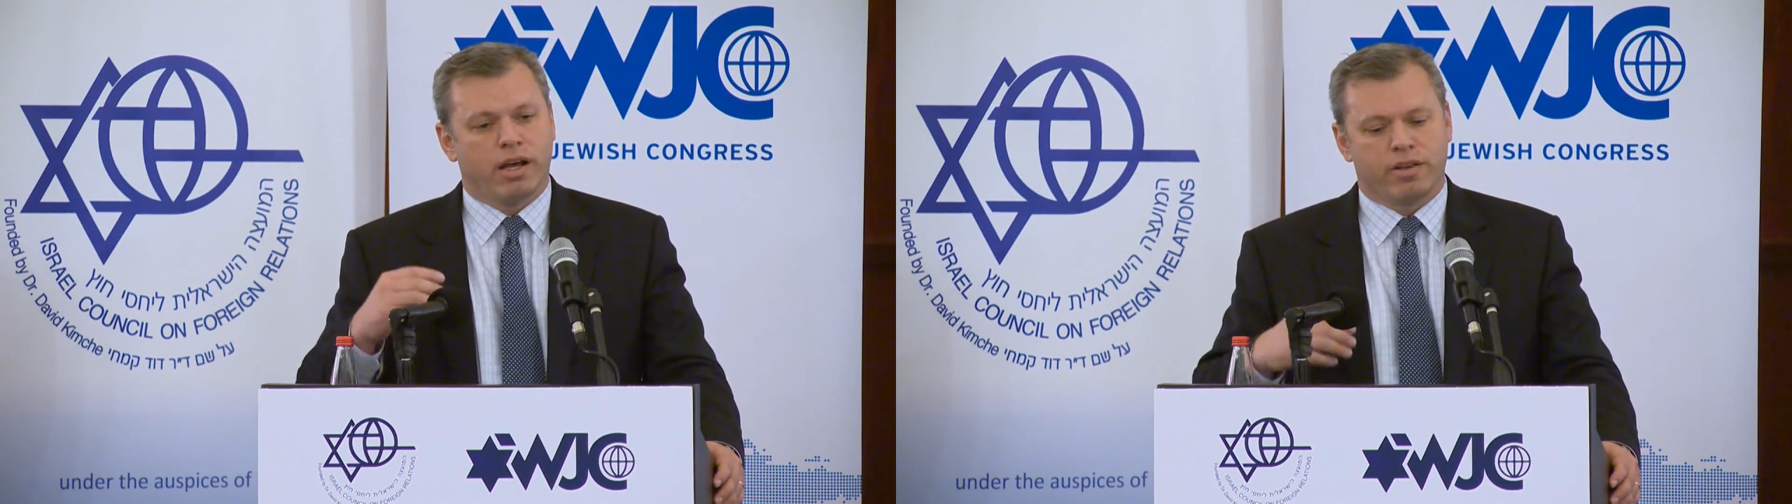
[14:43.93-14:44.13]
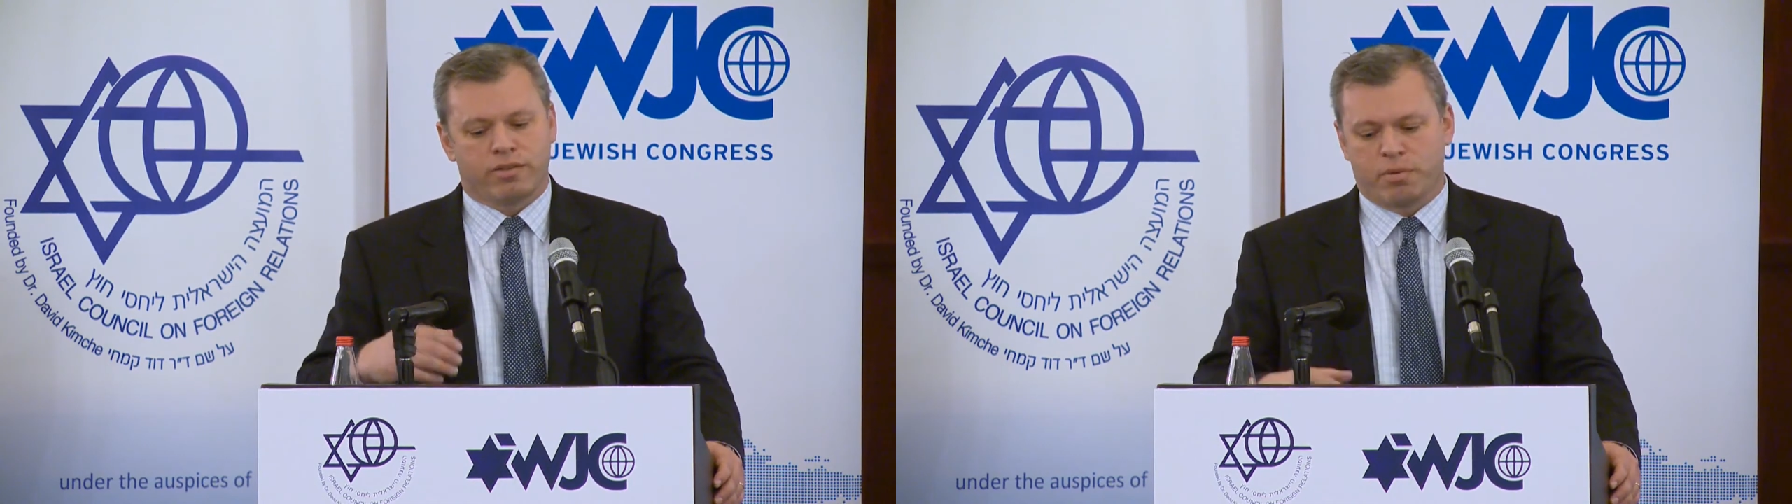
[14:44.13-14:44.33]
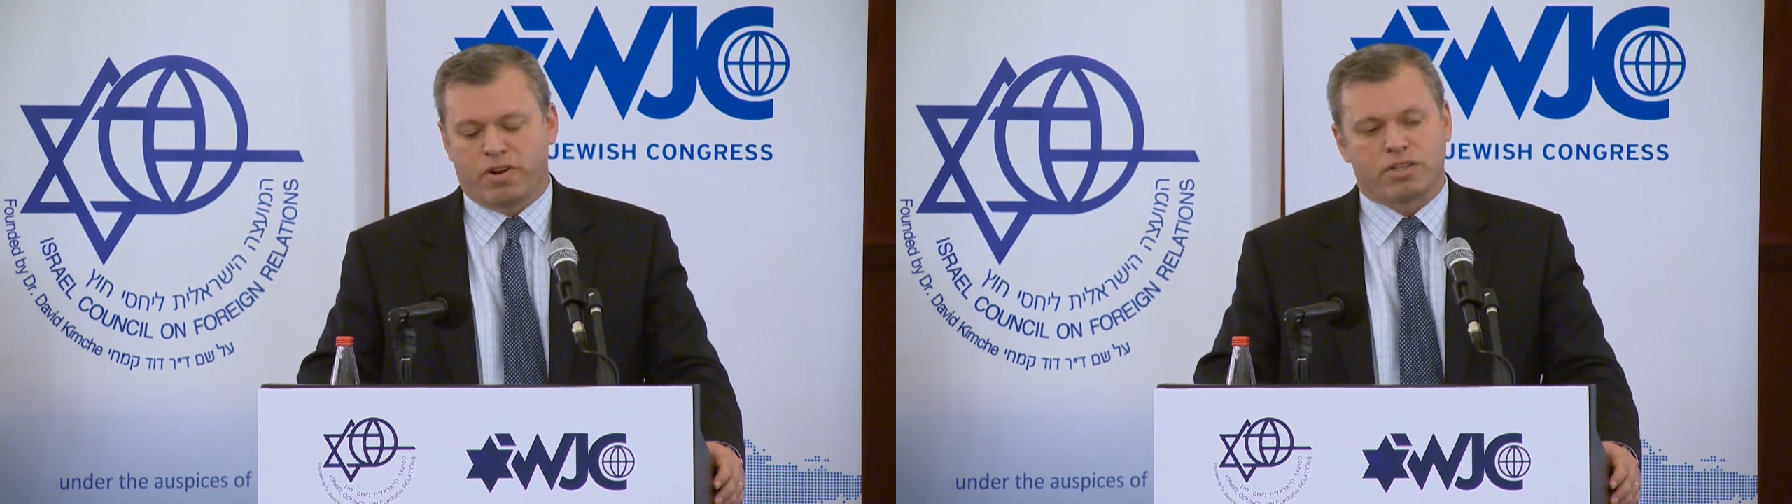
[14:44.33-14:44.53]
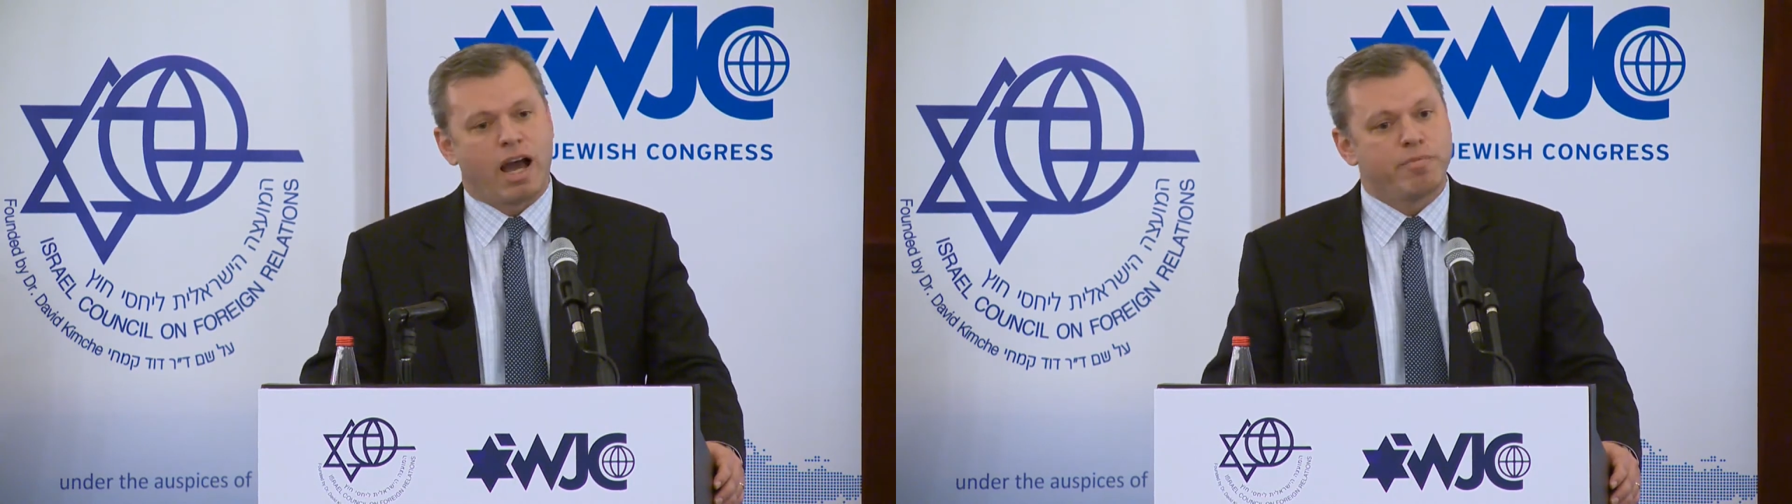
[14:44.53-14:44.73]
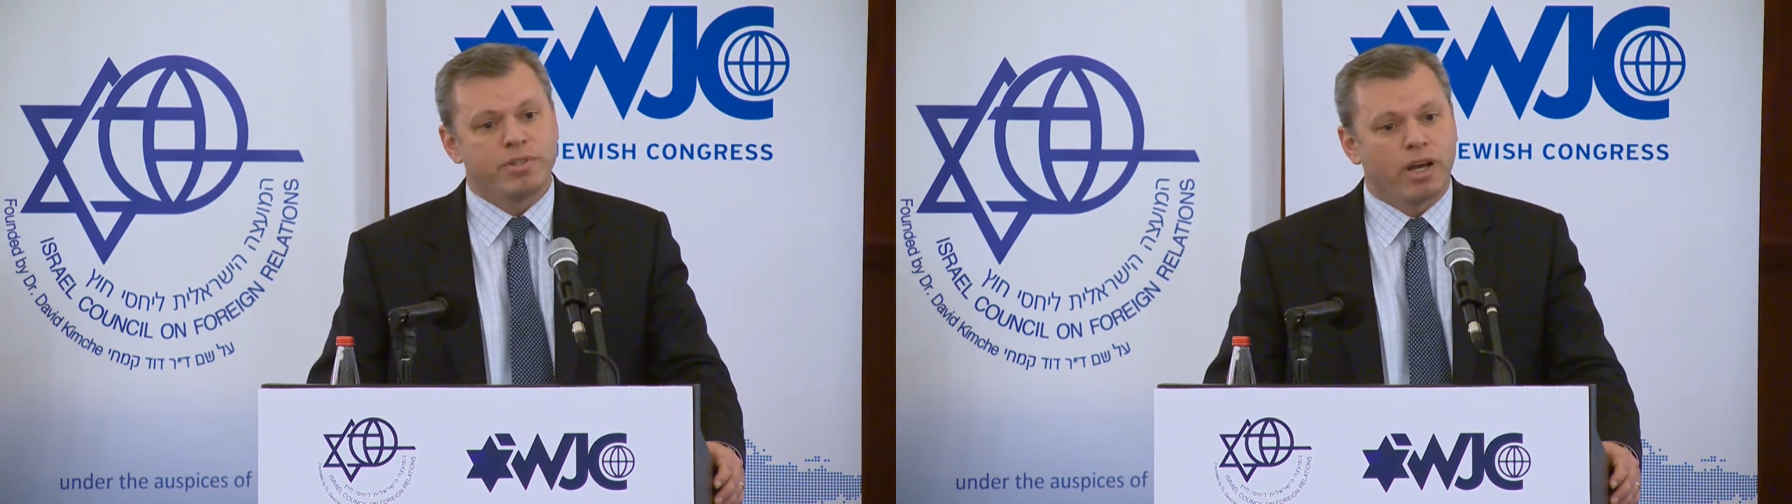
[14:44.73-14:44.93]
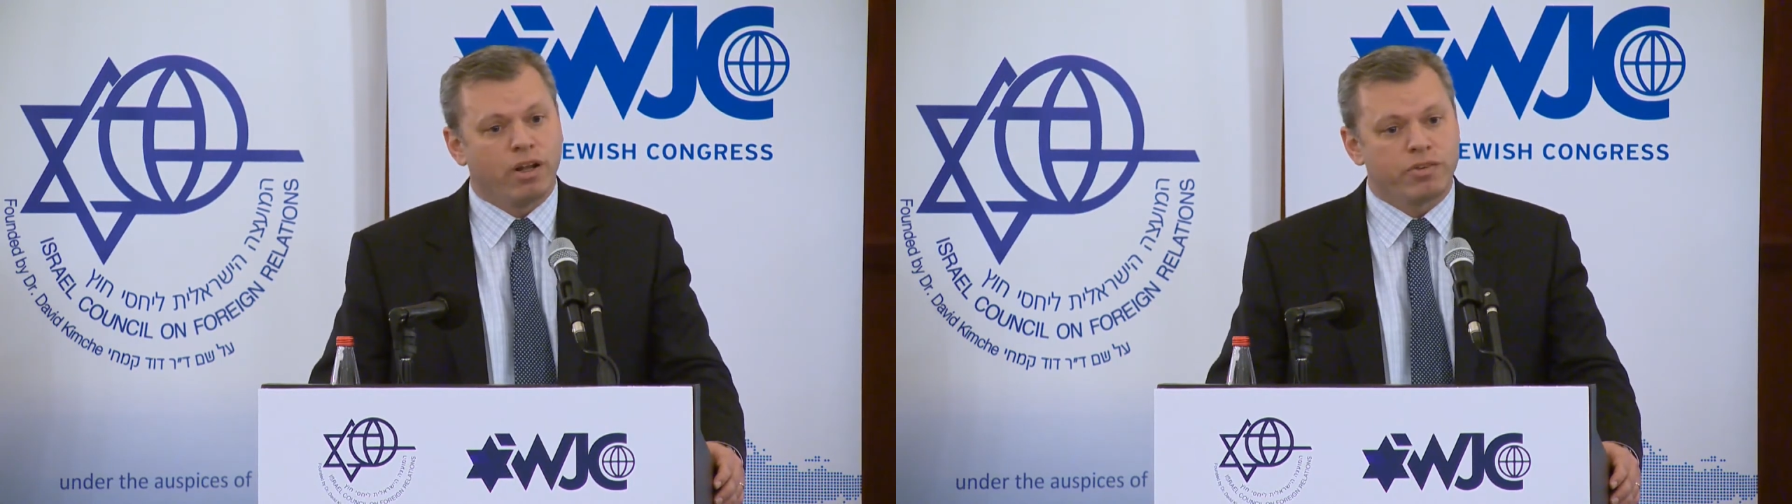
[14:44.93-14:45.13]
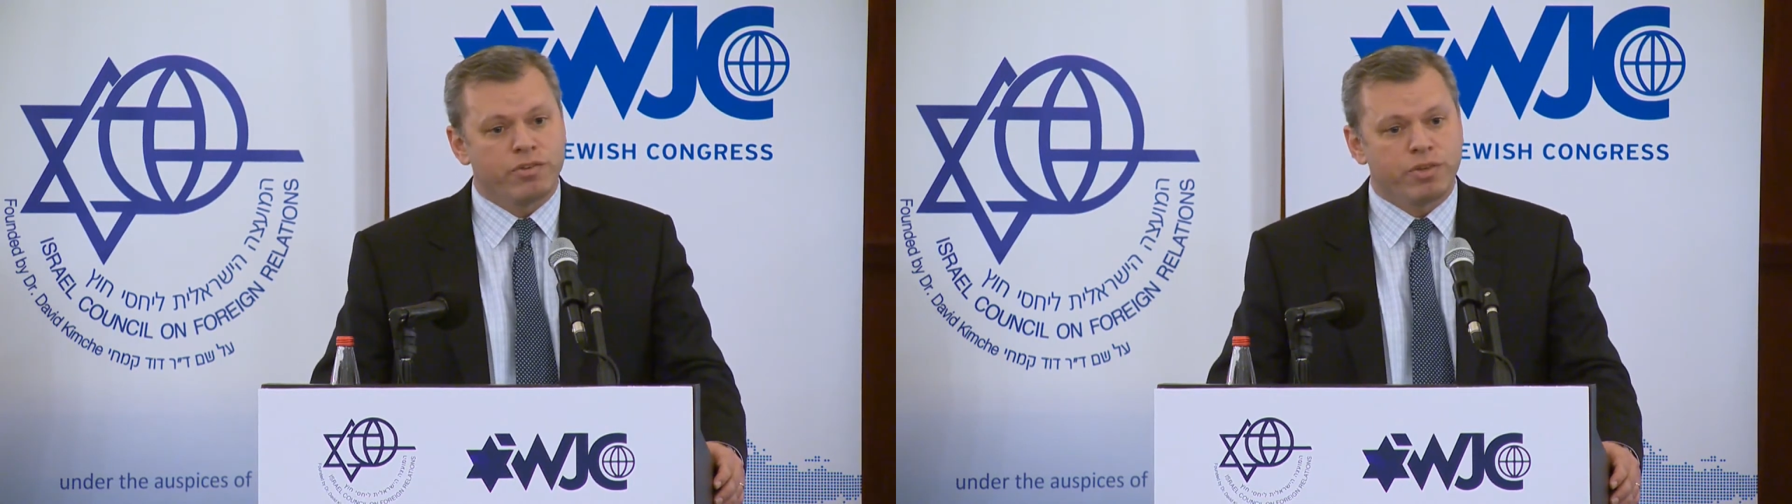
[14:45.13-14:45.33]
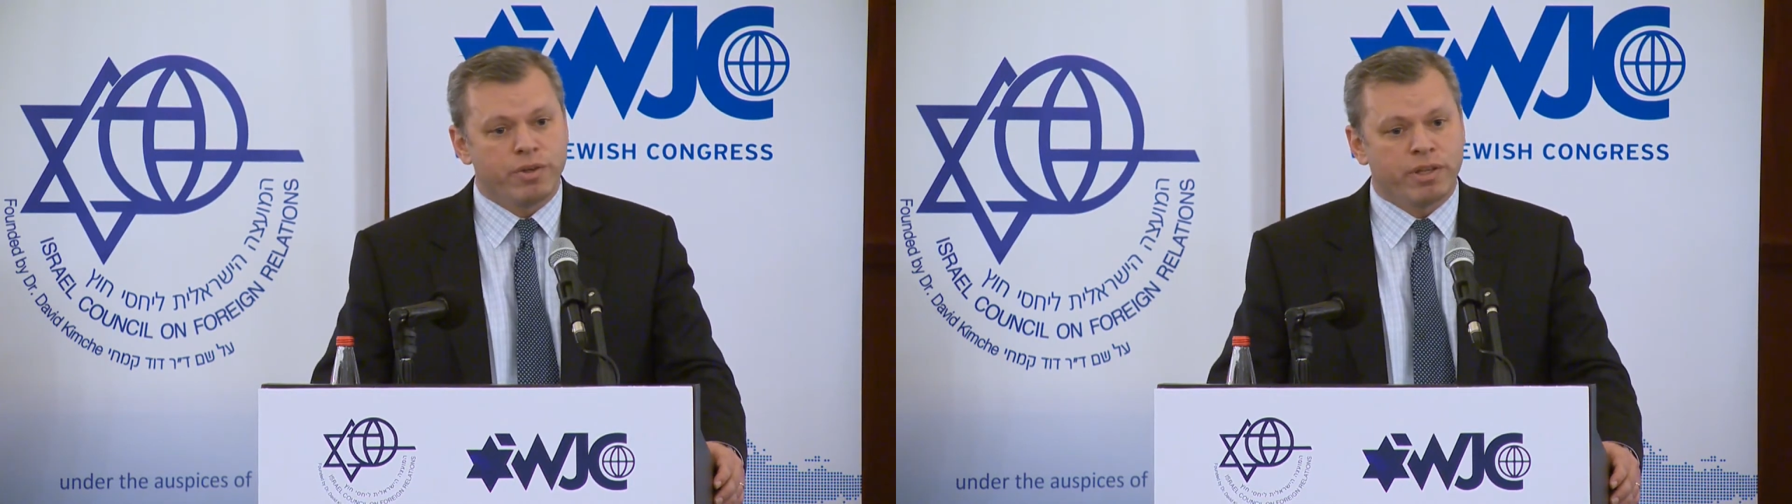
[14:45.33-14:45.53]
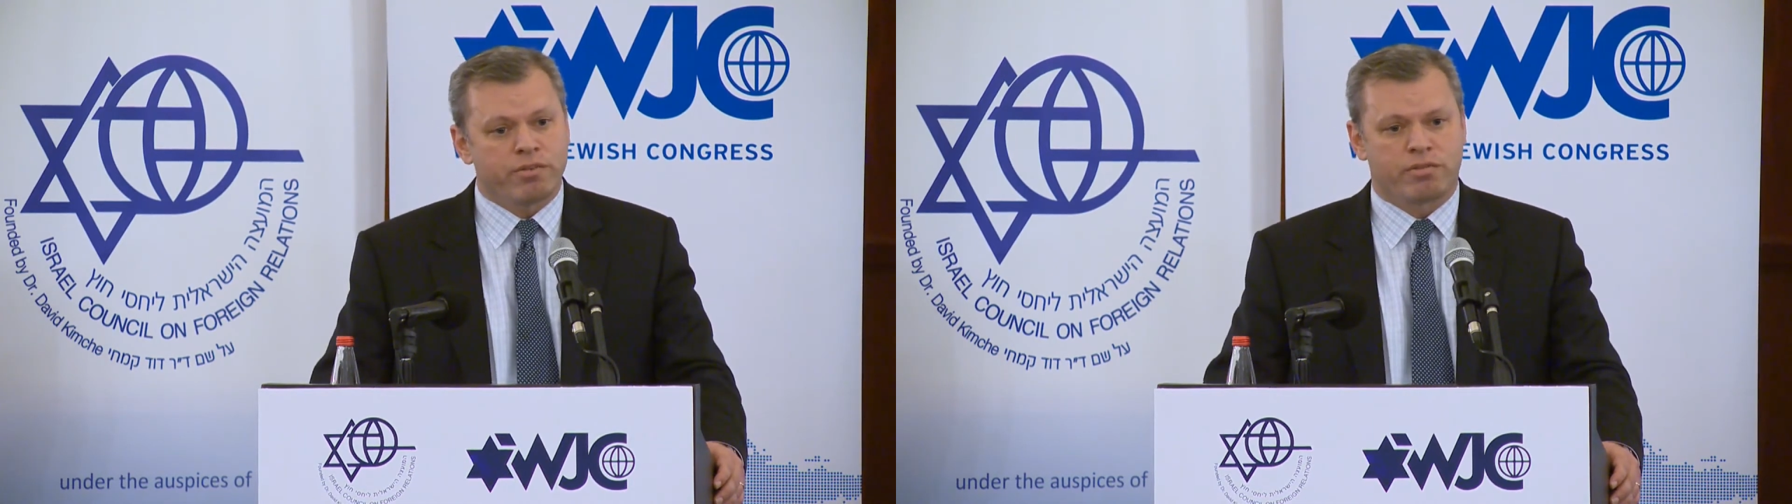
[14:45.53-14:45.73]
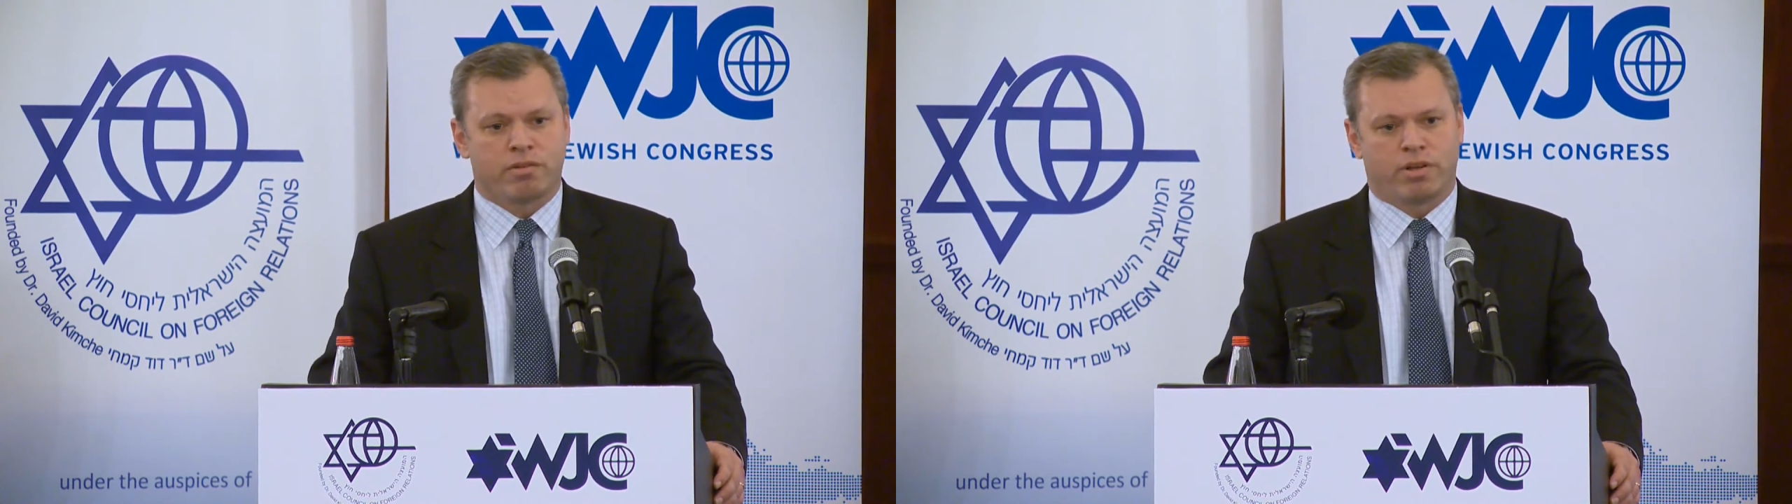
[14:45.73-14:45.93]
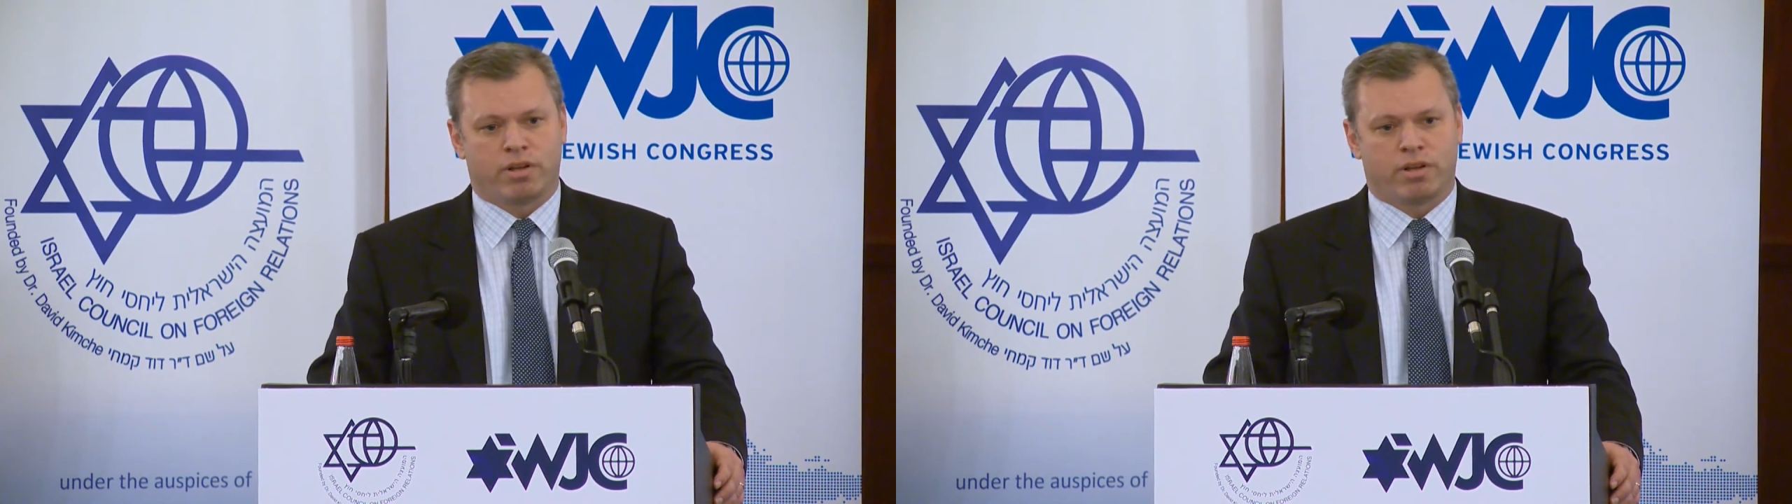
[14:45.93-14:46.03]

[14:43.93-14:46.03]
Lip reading: some of our top intelligence units,